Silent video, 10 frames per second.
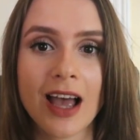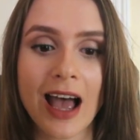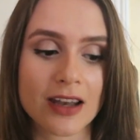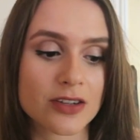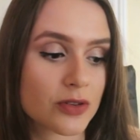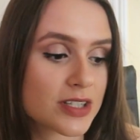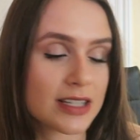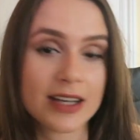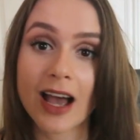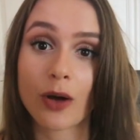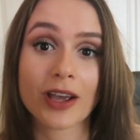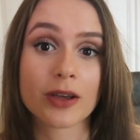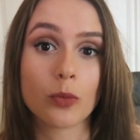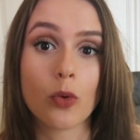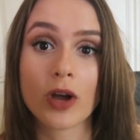And honestly, now I
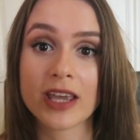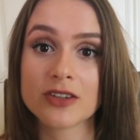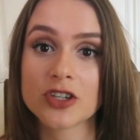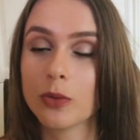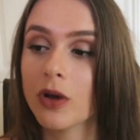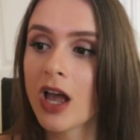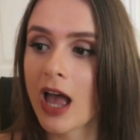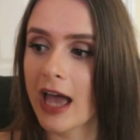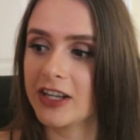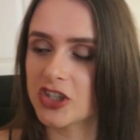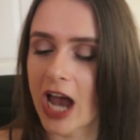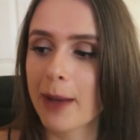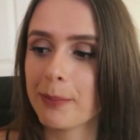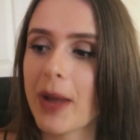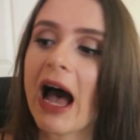can walk into a
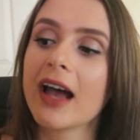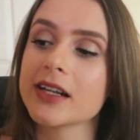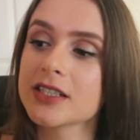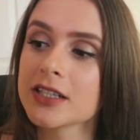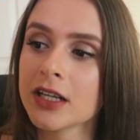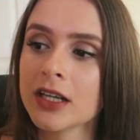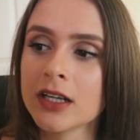jam-packed